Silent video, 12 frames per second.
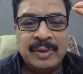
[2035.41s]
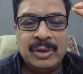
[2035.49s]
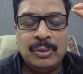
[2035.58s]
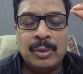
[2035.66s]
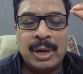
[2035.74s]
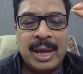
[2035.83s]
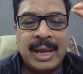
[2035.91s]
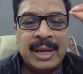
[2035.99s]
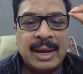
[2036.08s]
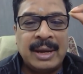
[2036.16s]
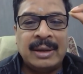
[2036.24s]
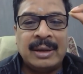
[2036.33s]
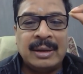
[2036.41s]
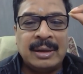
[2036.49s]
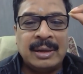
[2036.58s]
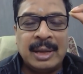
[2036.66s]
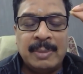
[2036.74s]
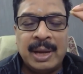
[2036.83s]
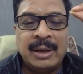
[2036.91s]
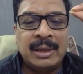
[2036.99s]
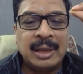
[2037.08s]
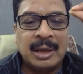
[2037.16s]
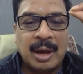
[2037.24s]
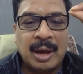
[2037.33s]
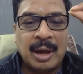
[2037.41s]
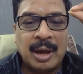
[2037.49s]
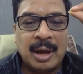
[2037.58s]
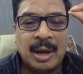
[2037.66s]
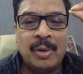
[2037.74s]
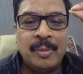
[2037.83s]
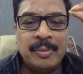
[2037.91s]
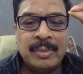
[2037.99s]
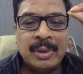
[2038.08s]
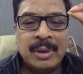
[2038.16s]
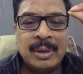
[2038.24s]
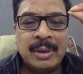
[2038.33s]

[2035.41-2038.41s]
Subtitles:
You and I can debate till the cows come home,